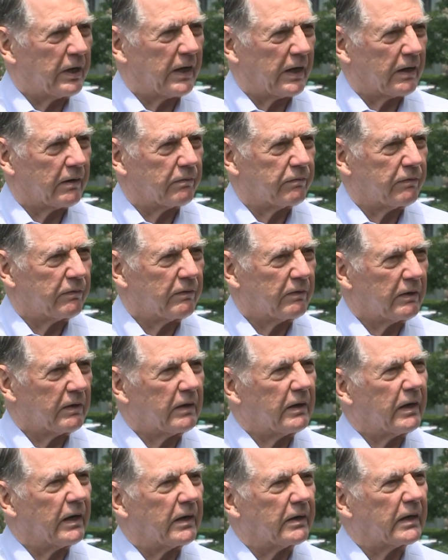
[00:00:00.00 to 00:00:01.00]
have,
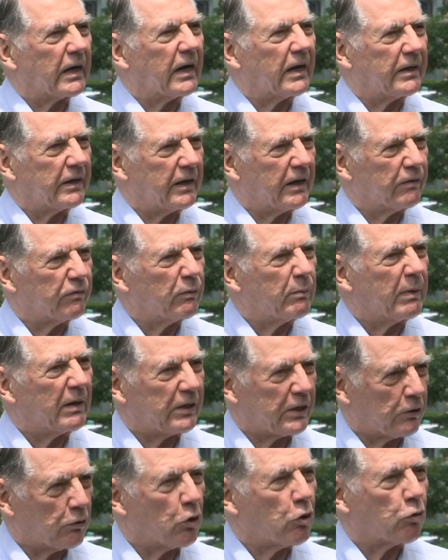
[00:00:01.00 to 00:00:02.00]
and gotten
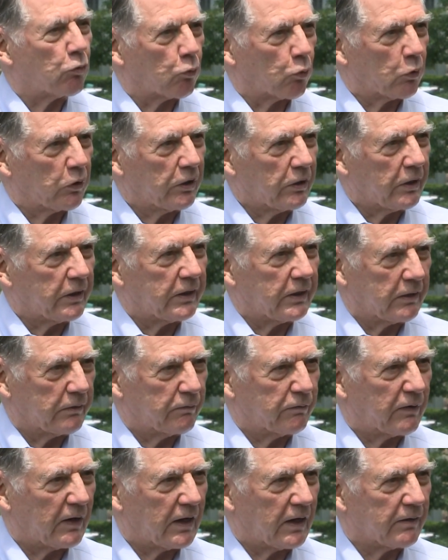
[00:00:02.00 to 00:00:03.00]
everybody really
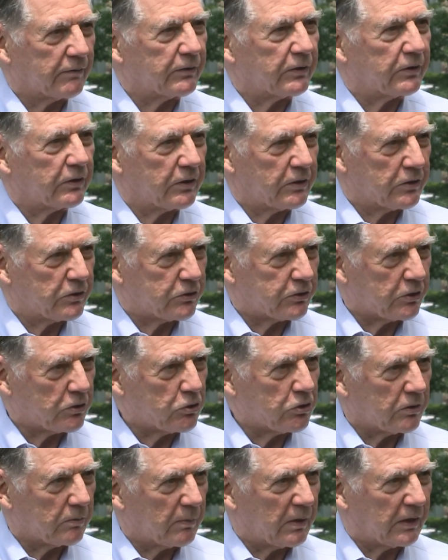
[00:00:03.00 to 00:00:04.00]
involved in the
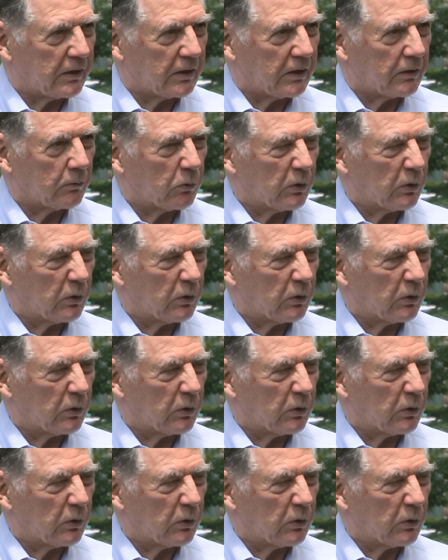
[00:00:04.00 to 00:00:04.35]
decision making,